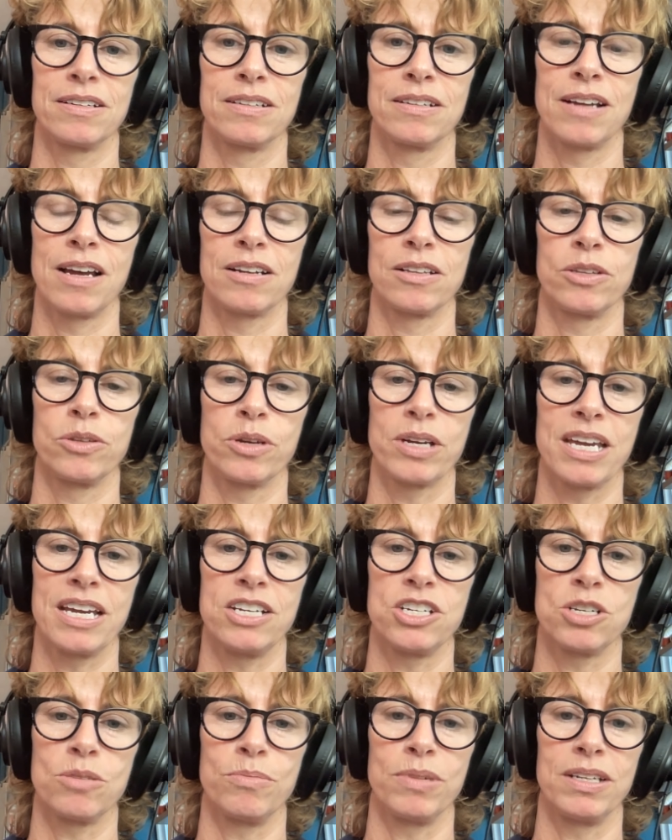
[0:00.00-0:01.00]
Not on
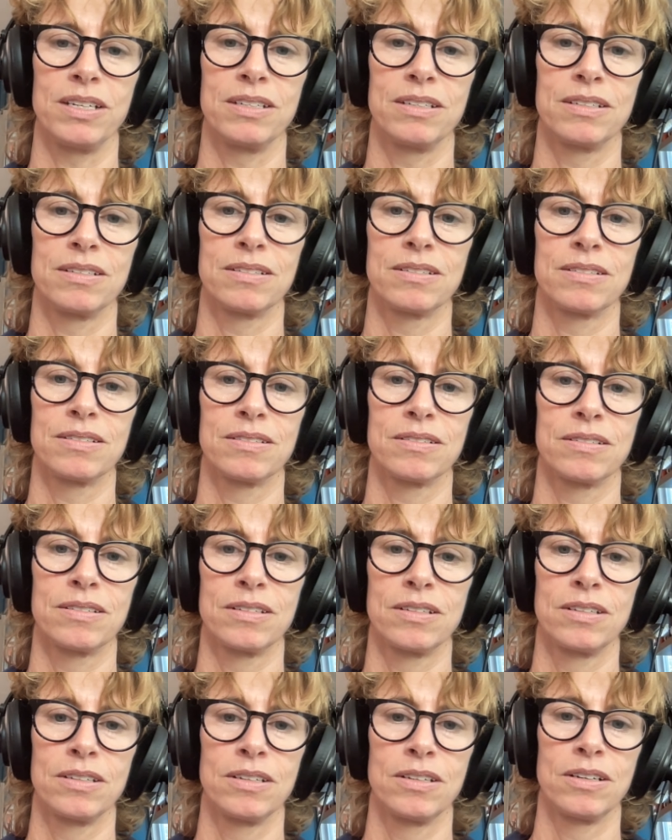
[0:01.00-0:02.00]
location, but
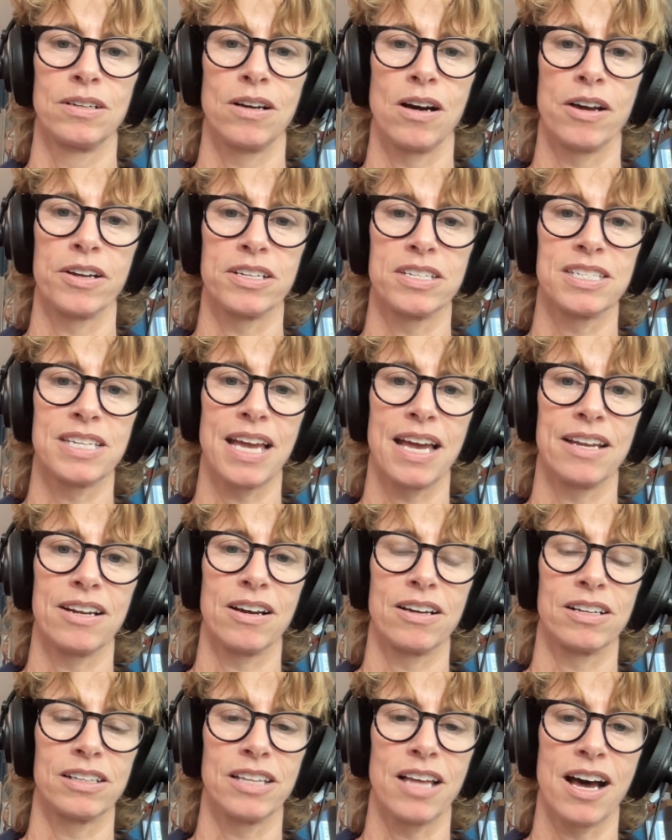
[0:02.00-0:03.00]
on a set,
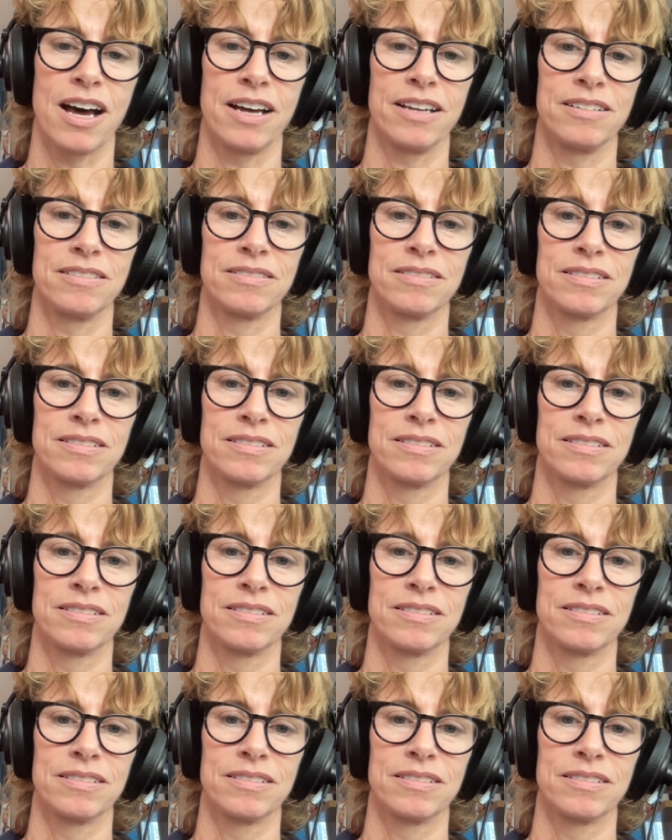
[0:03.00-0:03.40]
on a lot,